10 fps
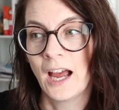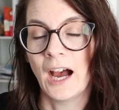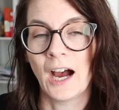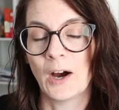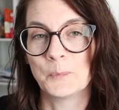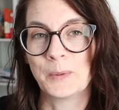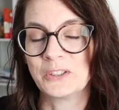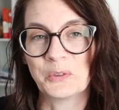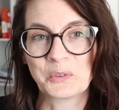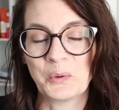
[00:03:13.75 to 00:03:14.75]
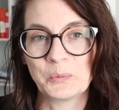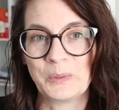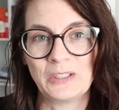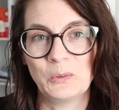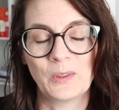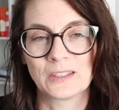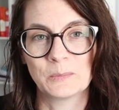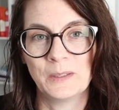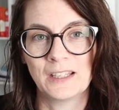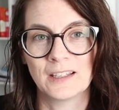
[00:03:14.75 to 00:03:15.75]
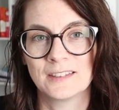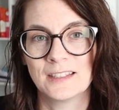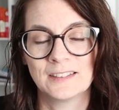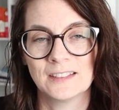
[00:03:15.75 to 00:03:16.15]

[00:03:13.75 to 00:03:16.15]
but don't hold me to this because this